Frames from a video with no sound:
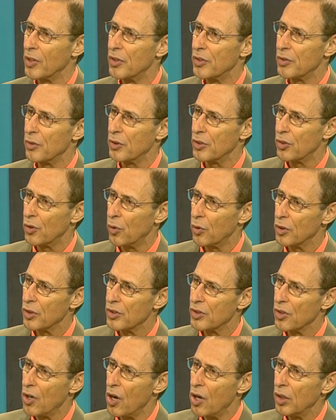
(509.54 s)
So as
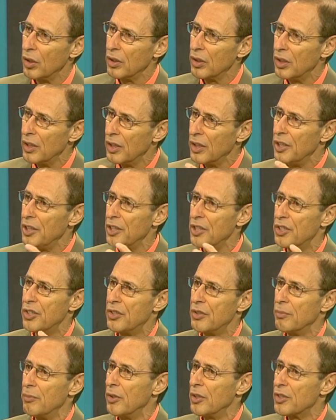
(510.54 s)
cortisol
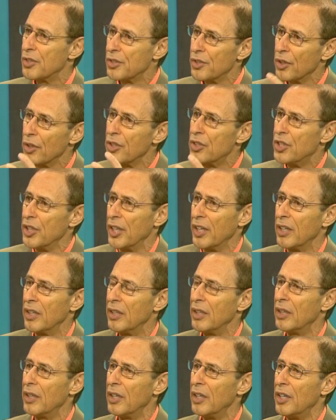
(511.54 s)
is
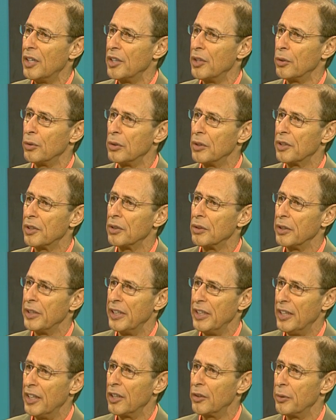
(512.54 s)
surging, you're
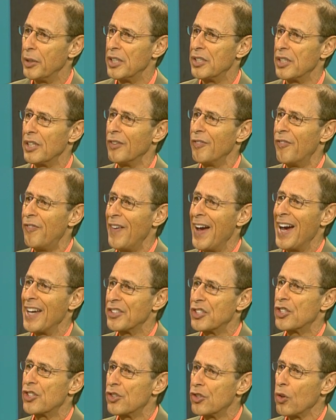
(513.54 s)
literally increasing
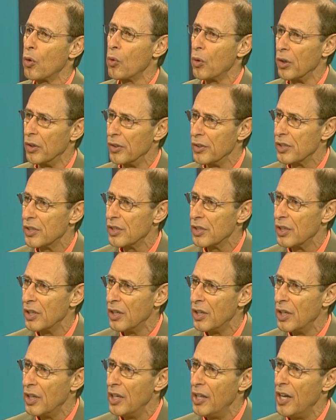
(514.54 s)
fat stores
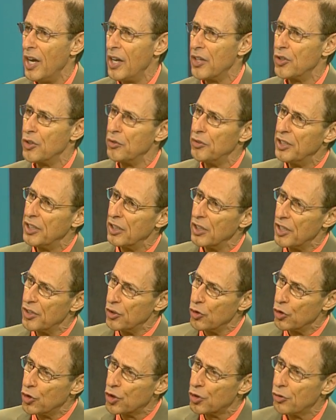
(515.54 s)
as
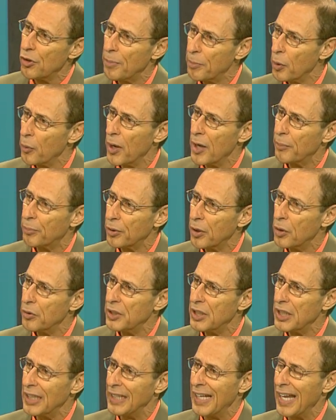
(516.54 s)
you strip away
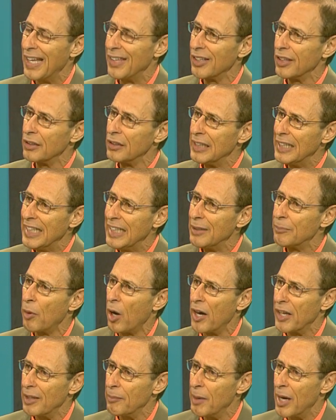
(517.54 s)
protein and the lean
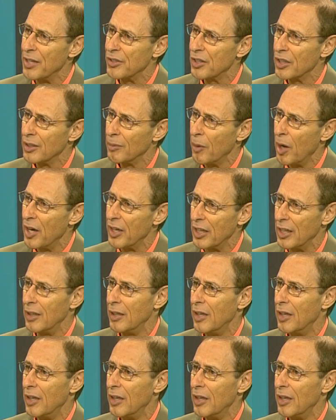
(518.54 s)
body mass of the body.